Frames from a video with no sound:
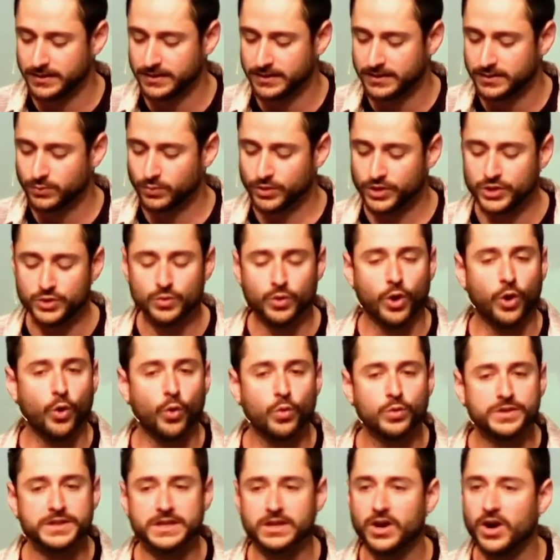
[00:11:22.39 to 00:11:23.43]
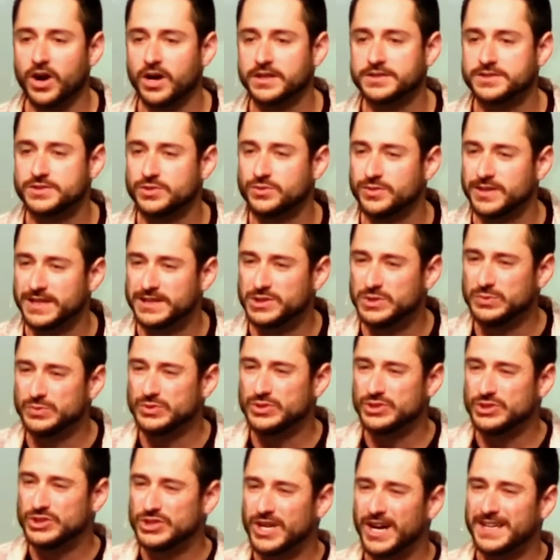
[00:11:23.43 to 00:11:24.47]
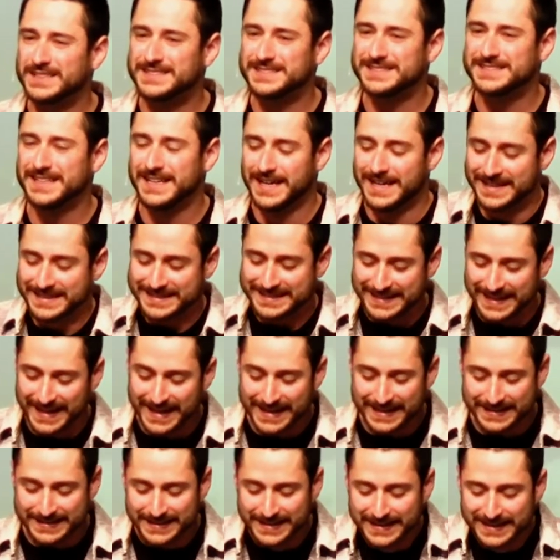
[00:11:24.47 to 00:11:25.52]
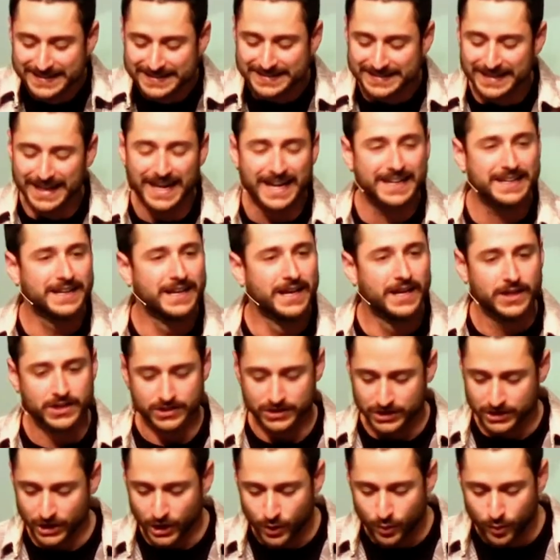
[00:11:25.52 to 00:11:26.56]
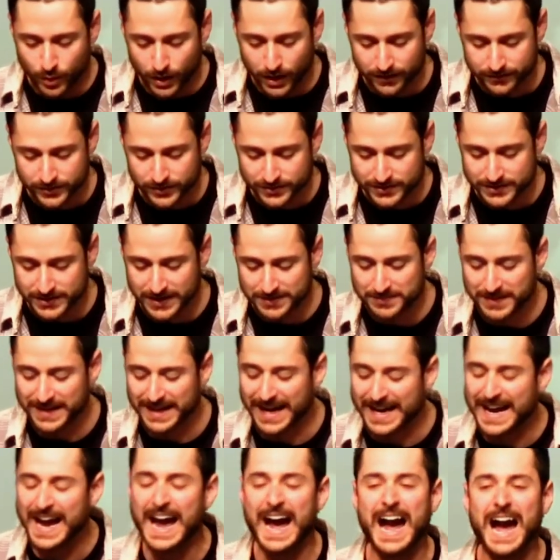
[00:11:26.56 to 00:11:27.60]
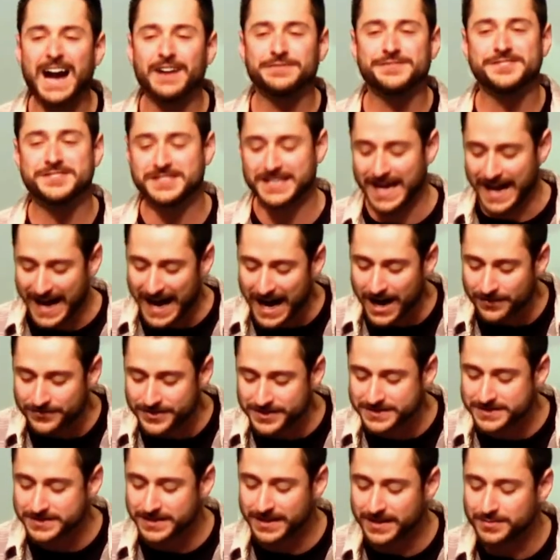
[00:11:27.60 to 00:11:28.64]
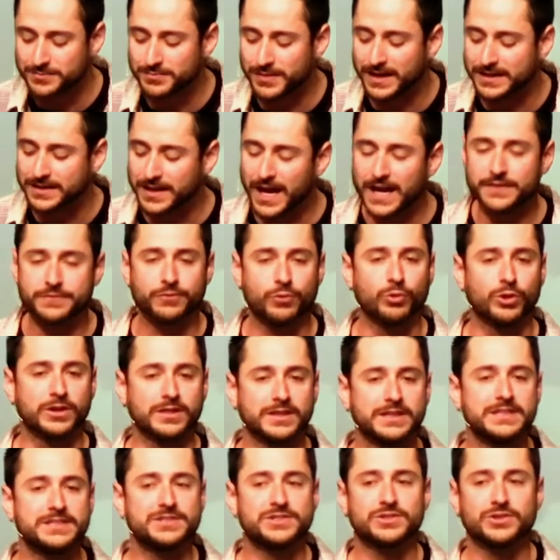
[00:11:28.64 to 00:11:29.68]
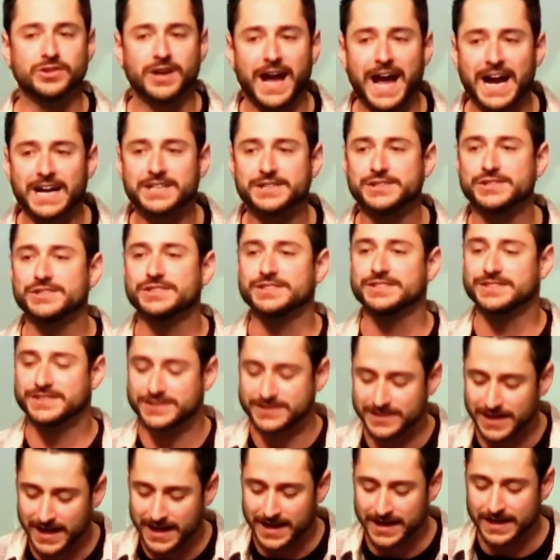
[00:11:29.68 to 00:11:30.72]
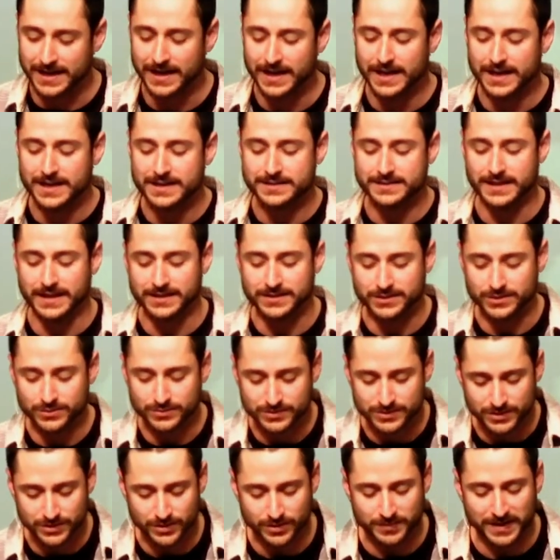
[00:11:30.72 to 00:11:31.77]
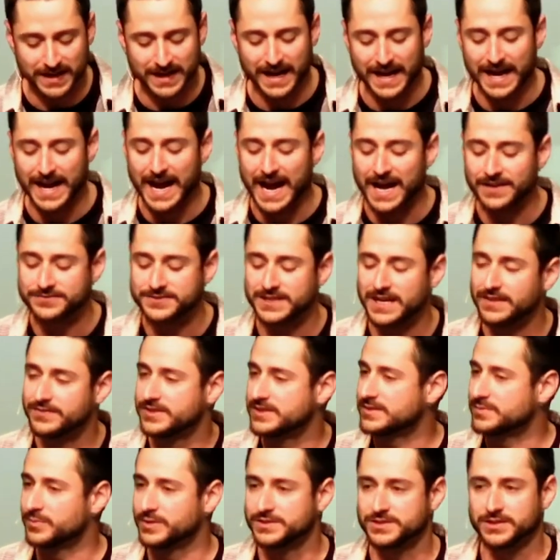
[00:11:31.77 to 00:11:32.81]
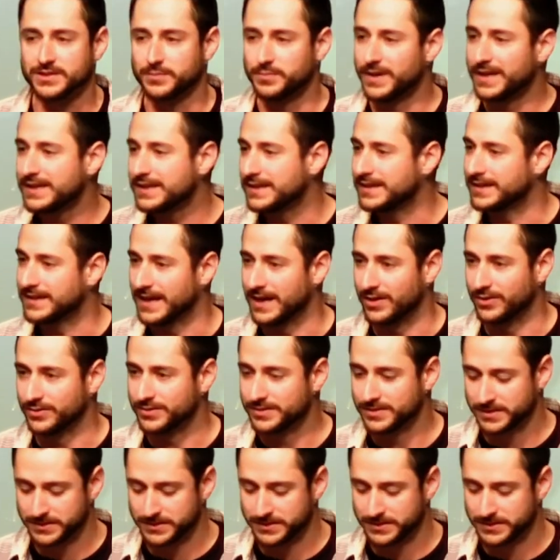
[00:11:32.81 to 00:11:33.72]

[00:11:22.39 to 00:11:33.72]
What are you holding on to that you just can't let go of? You say, Man, I have to have this in my life, or at least your actions say that you do. Man, I have to have this much in the bank account.